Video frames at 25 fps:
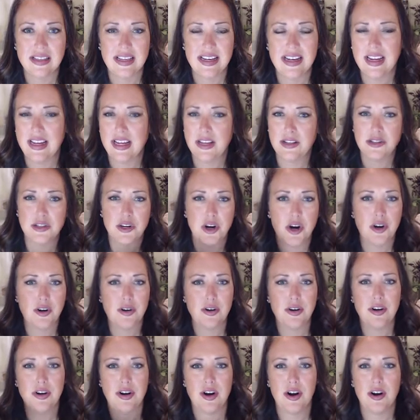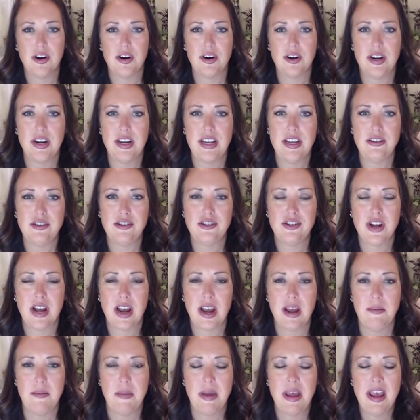And it gets harder and harder in each
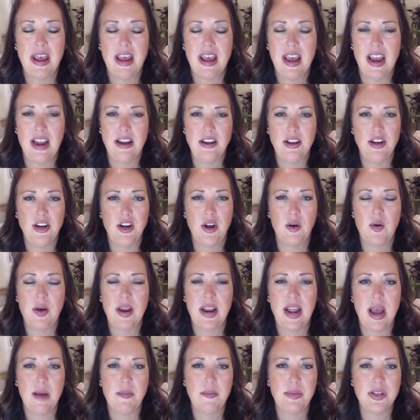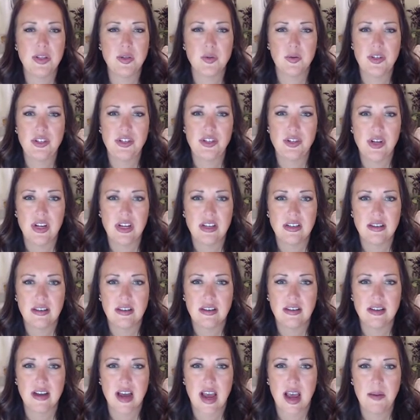time. And you know what happens once you get to
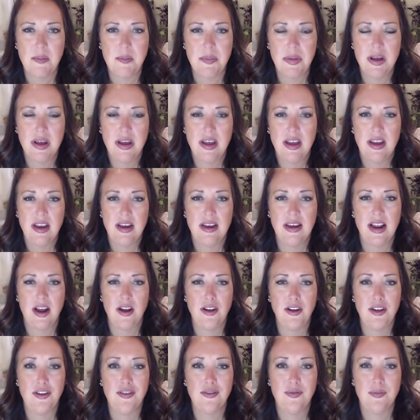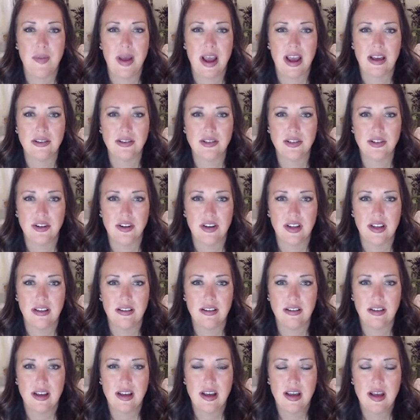the top? Now you've mastered it.